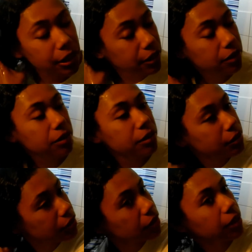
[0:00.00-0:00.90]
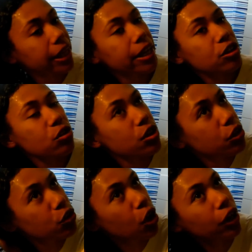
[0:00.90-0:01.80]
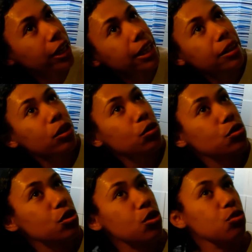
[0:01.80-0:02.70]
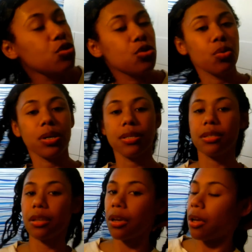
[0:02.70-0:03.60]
the hair so they're not in those huge twists,